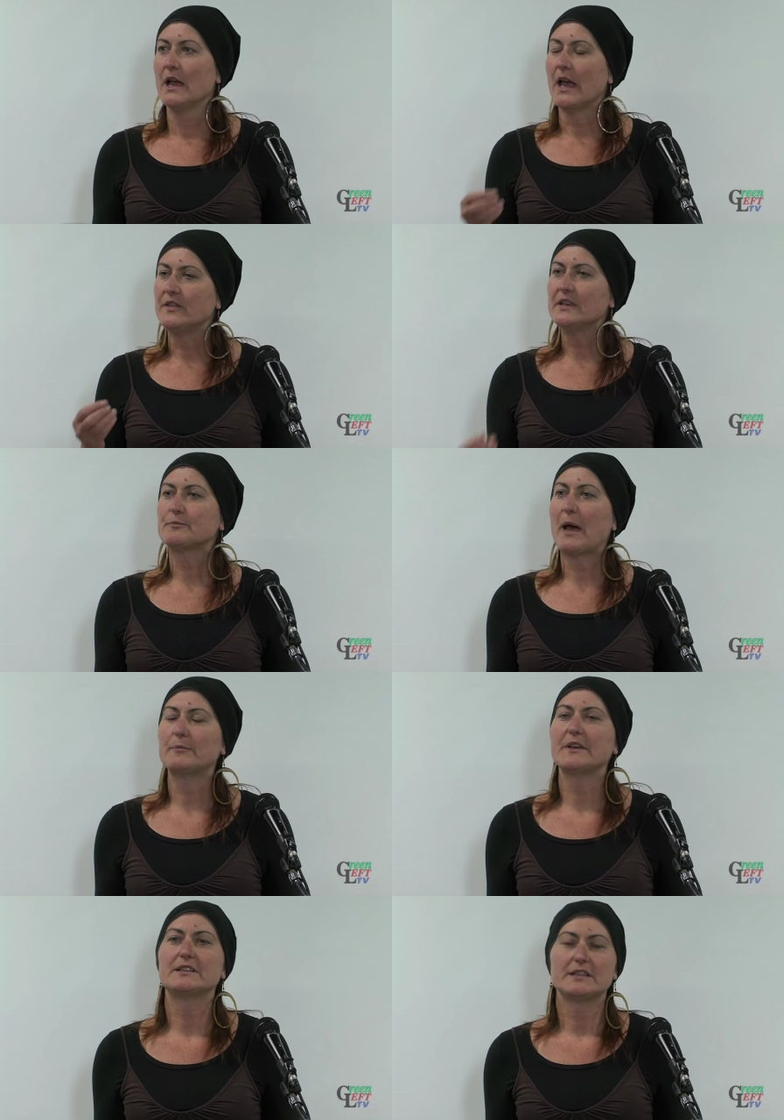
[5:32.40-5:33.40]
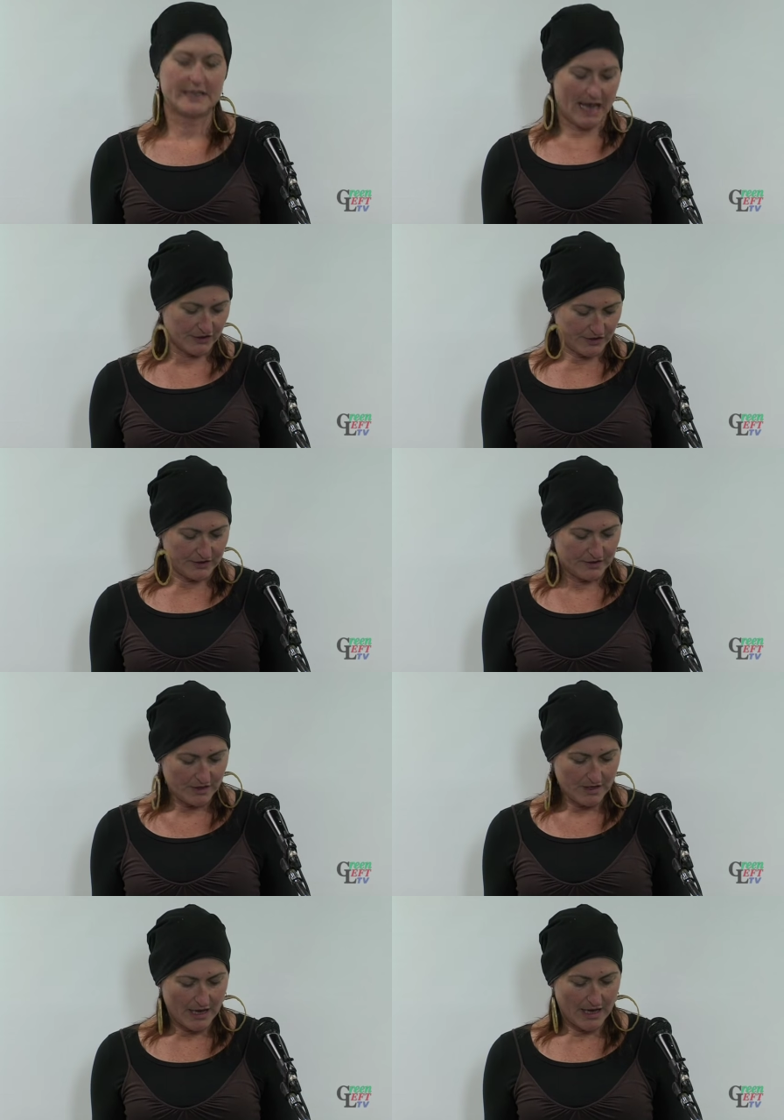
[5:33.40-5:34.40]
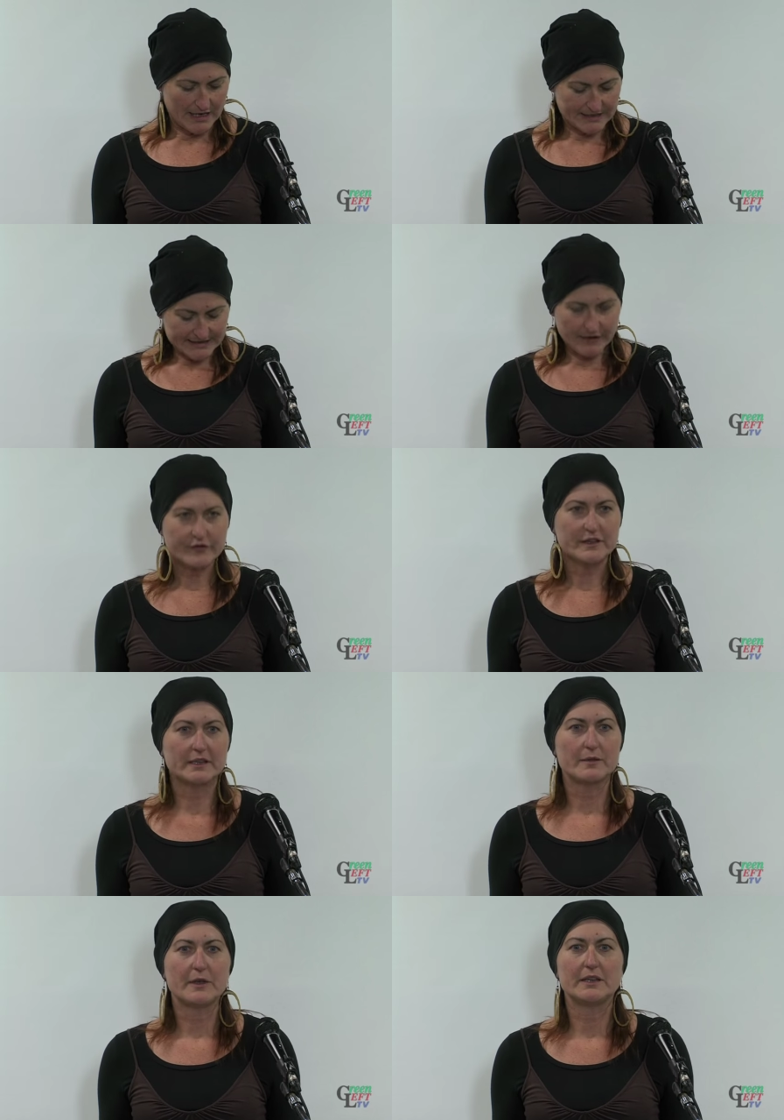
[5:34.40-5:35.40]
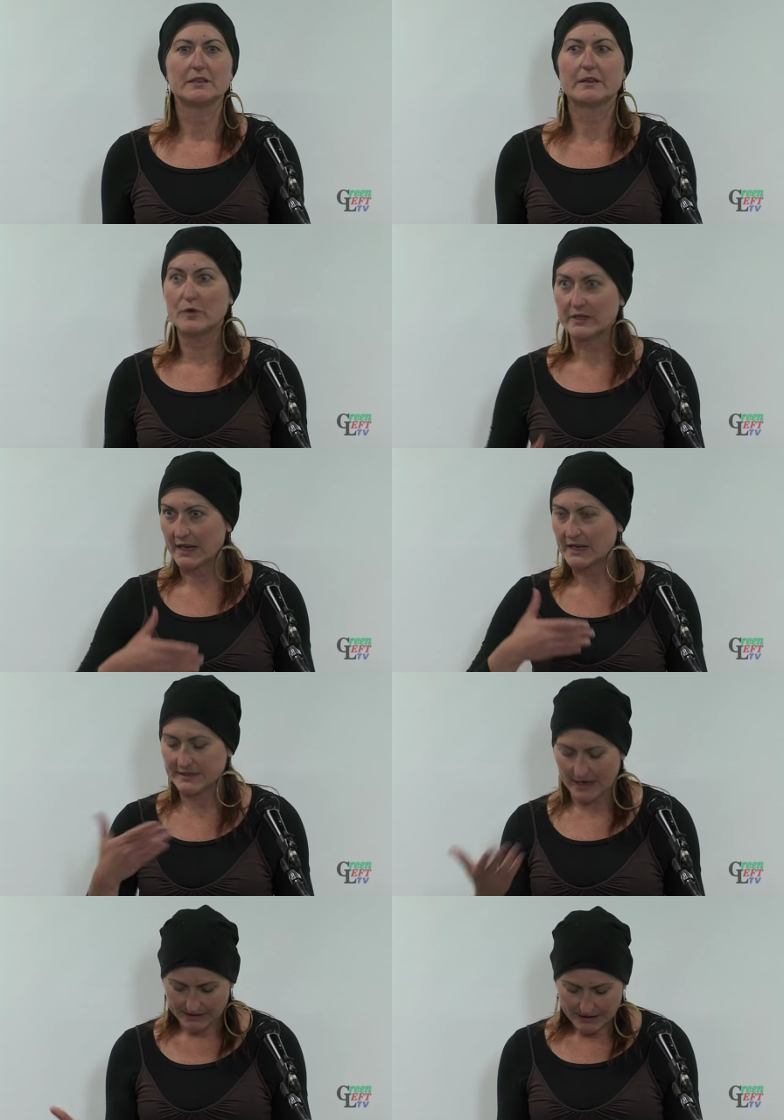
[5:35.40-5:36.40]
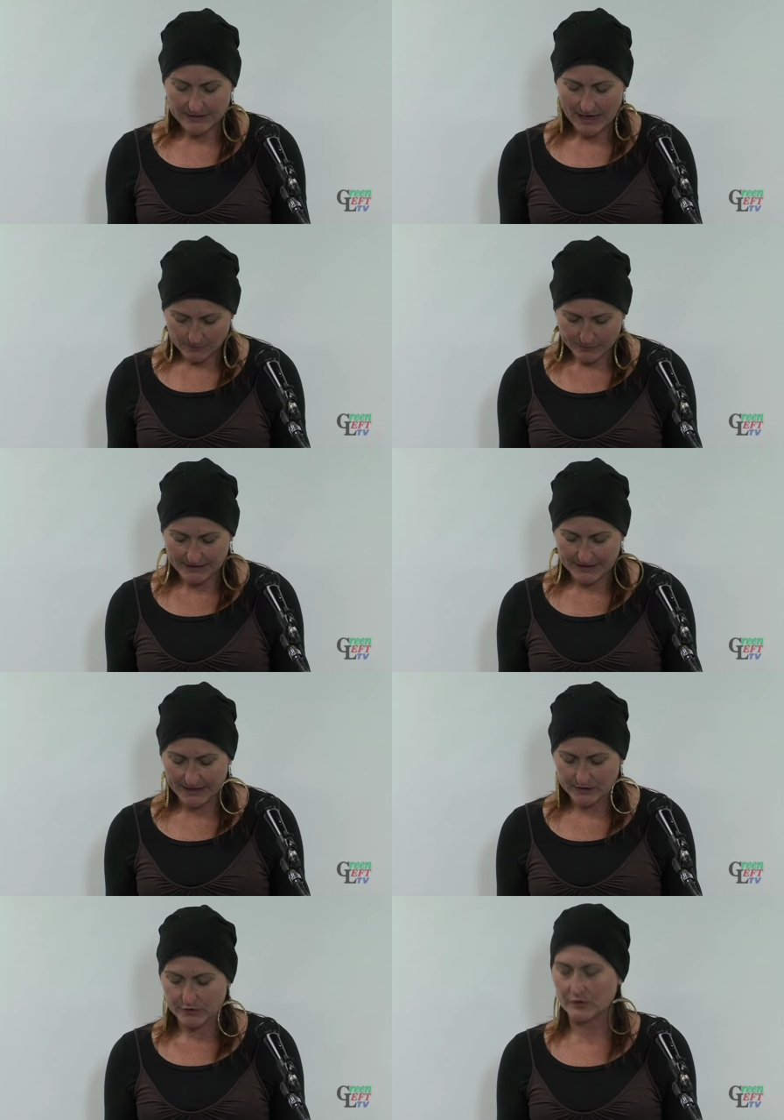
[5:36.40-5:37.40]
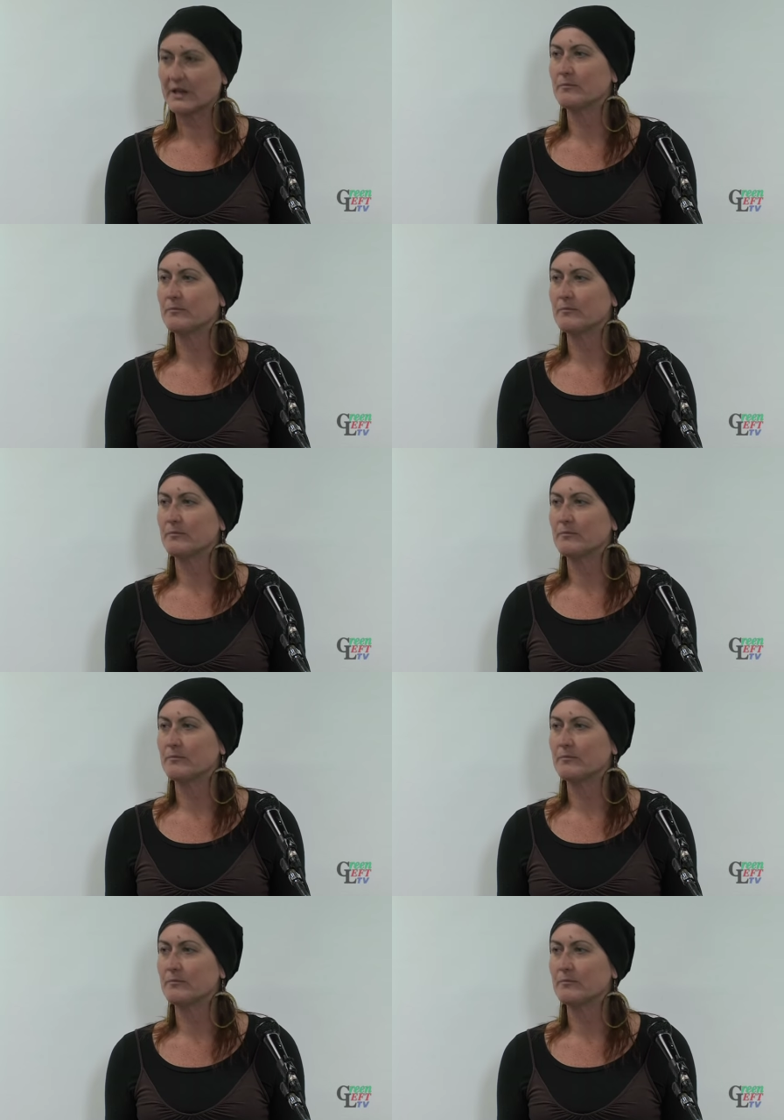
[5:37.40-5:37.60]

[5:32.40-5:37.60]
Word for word: And this public discussion has definitely been, like I say, can be linked to the